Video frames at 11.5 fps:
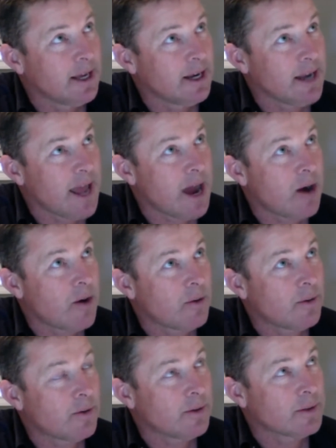
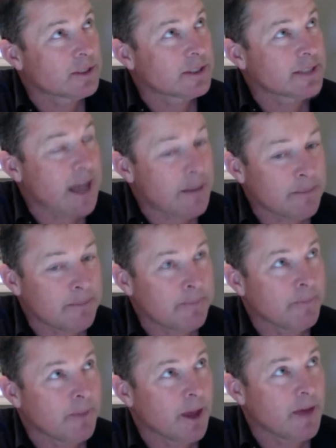Now, some
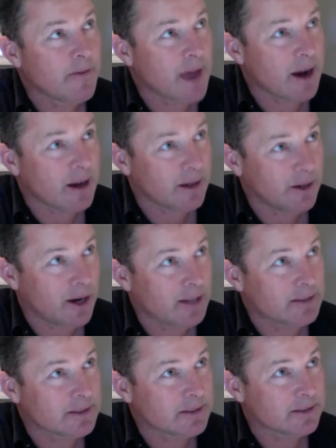of our
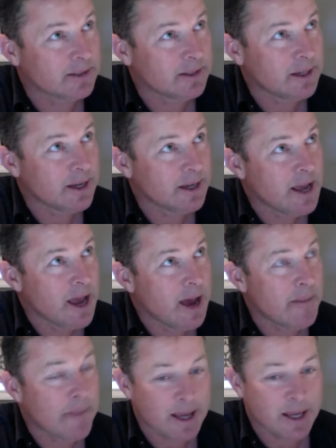clients are
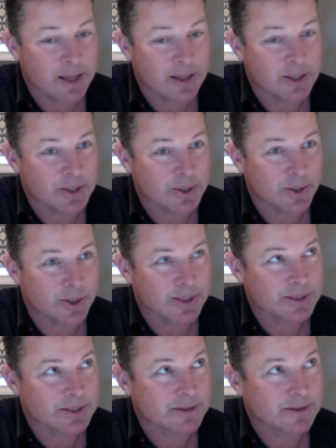making the
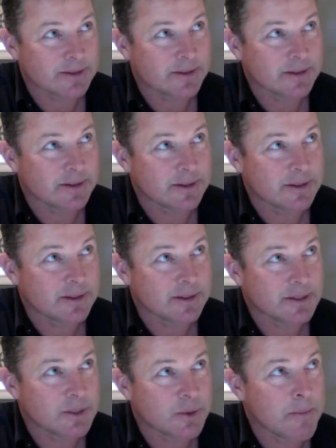choice
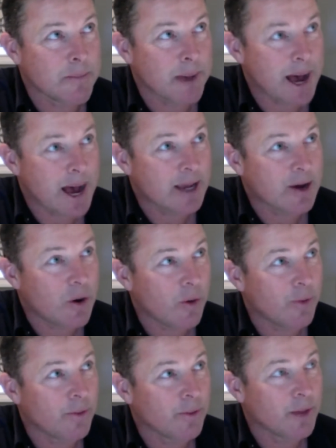to embark
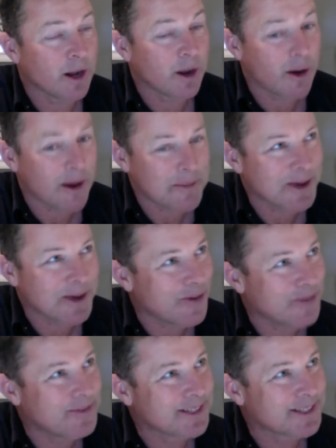on the climbing
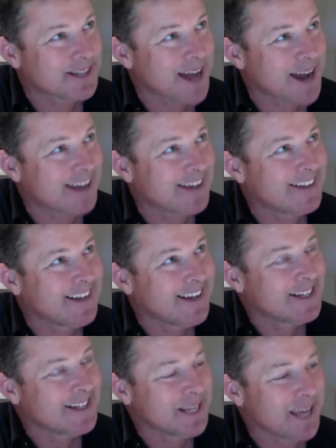of this ladder
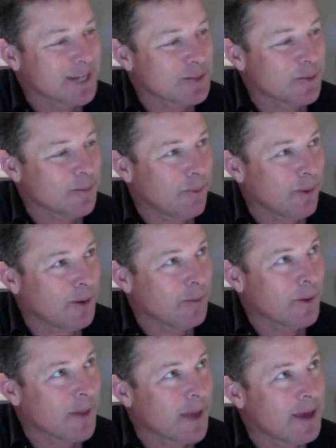to get to a point
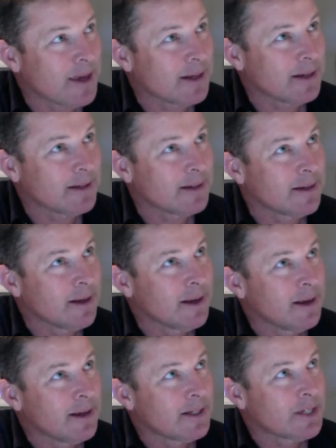where they can
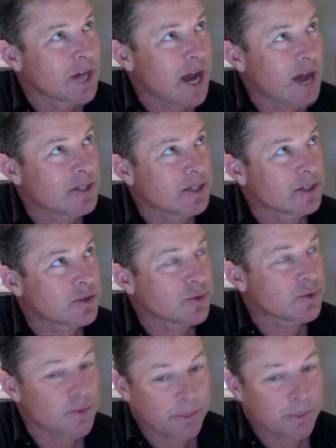charge a
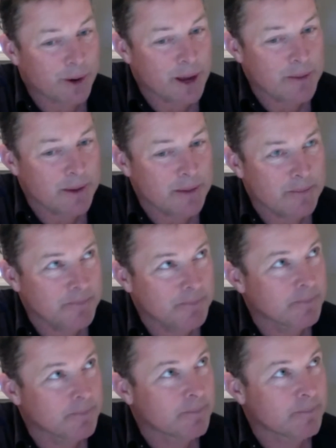true premium
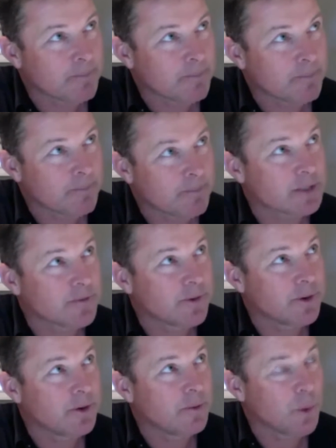price
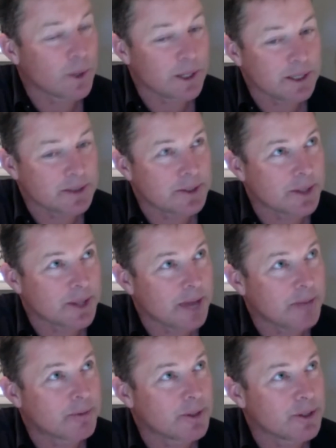for what it is that they
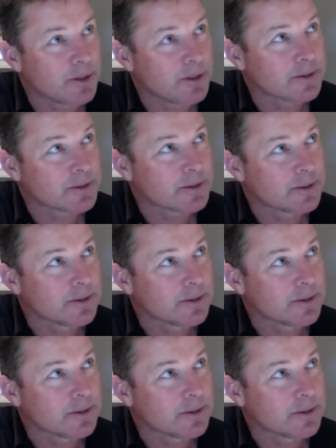produce.